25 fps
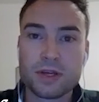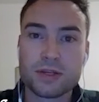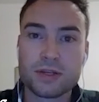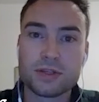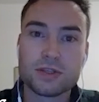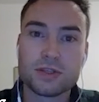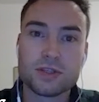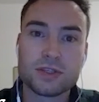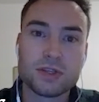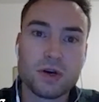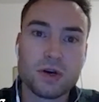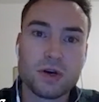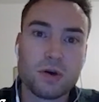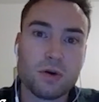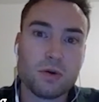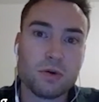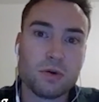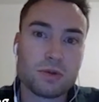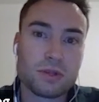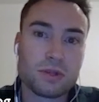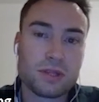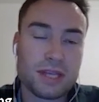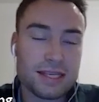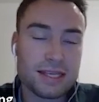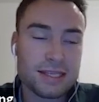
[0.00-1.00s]
So
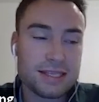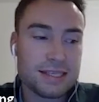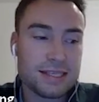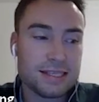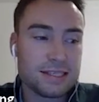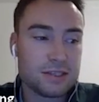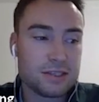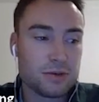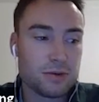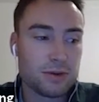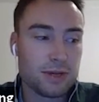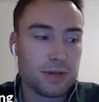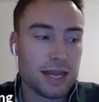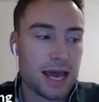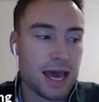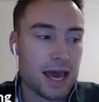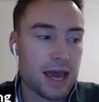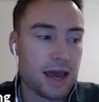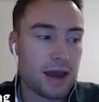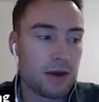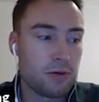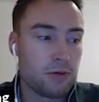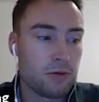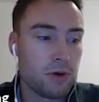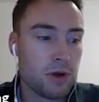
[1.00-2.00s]
this is to
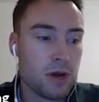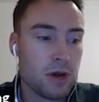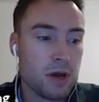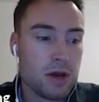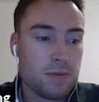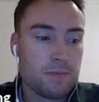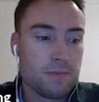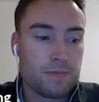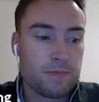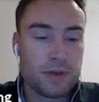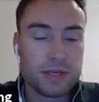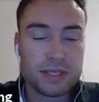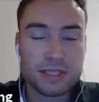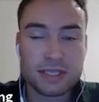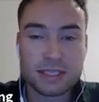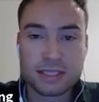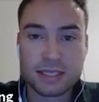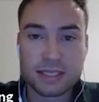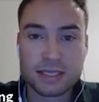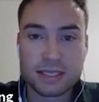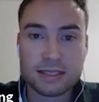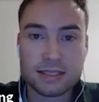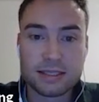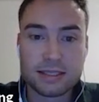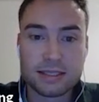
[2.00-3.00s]
allow
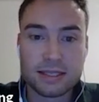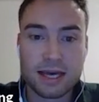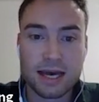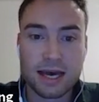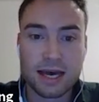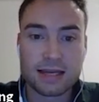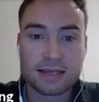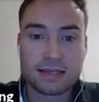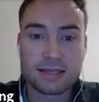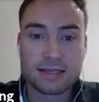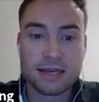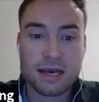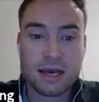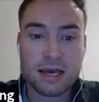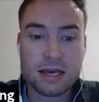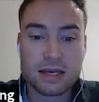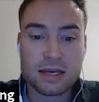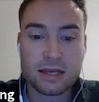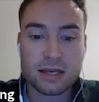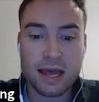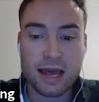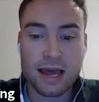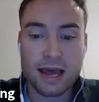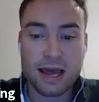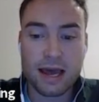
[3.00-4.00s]
businesses that,
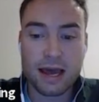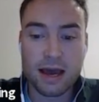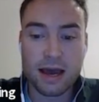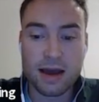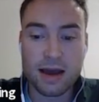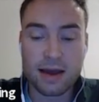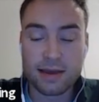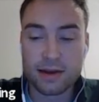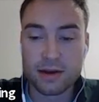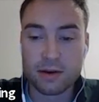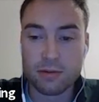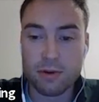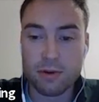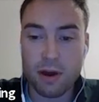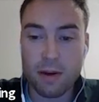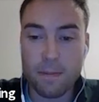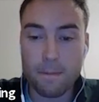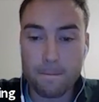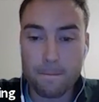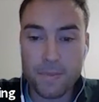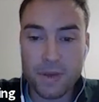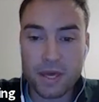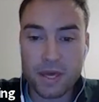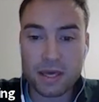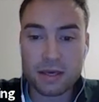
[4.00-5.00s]
a
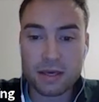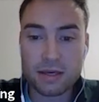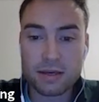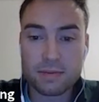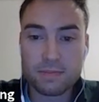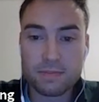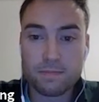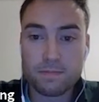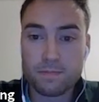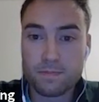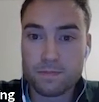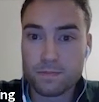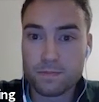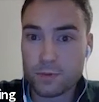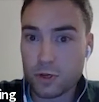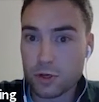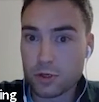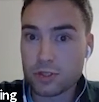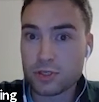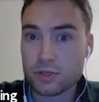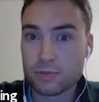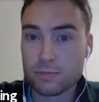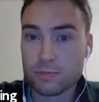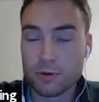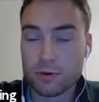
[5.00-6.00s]
big
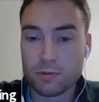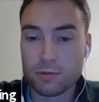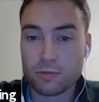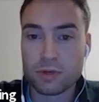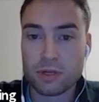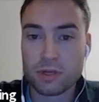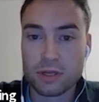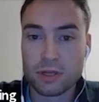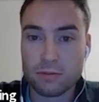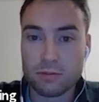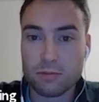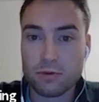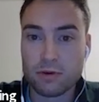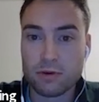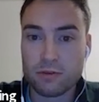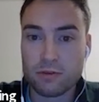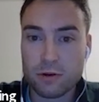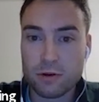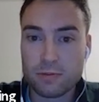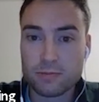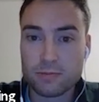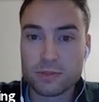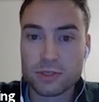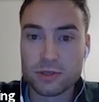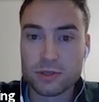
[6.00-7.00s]
customer will
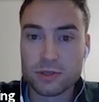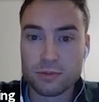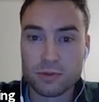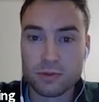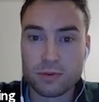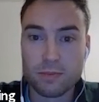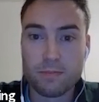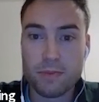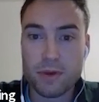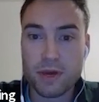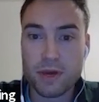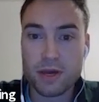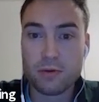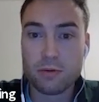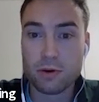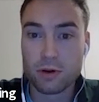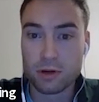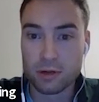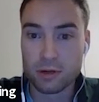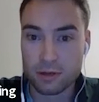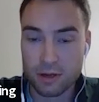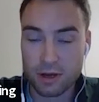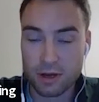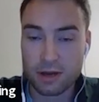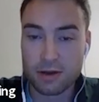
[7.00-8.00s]
come to you with a big
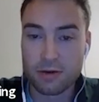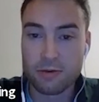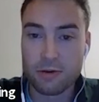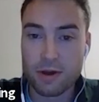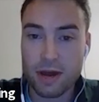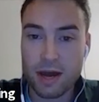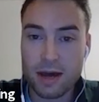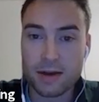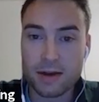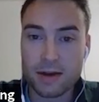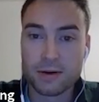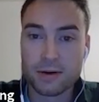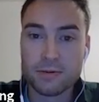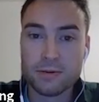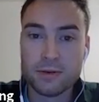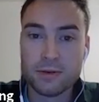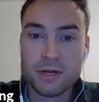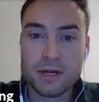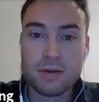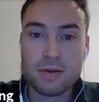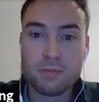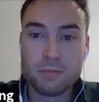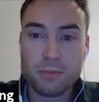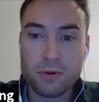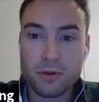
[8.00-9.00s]
order like Ocado,
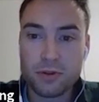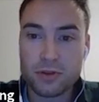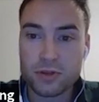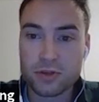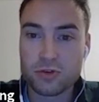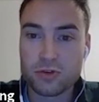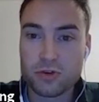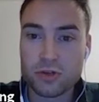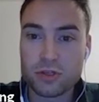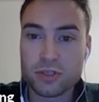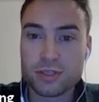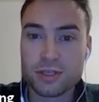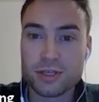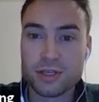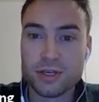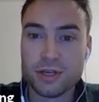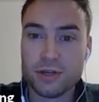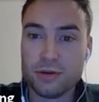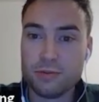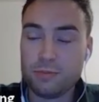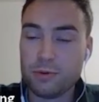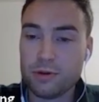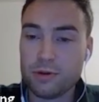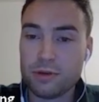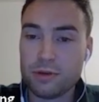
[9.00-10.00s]
put the trust in you,
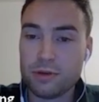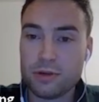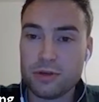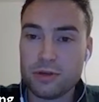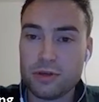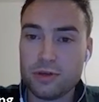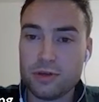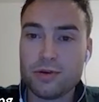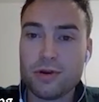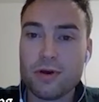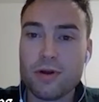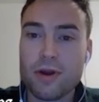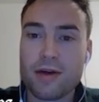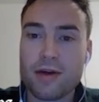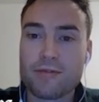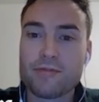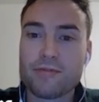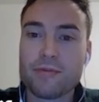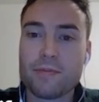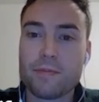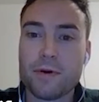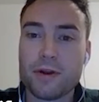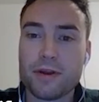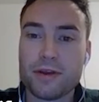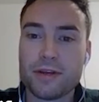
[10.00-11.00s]
but you don't have the
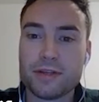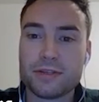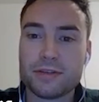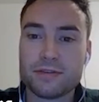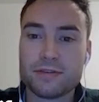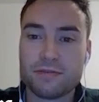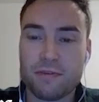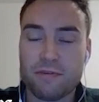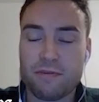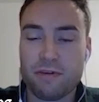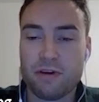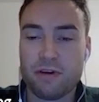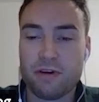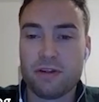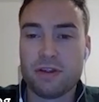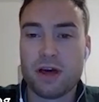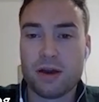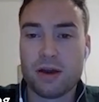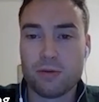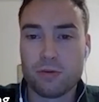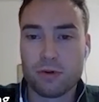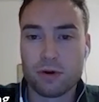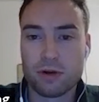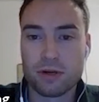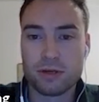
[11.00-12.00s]
money to fulfill that
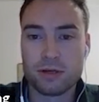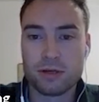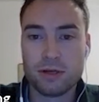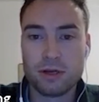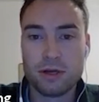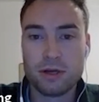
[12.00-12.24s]
order.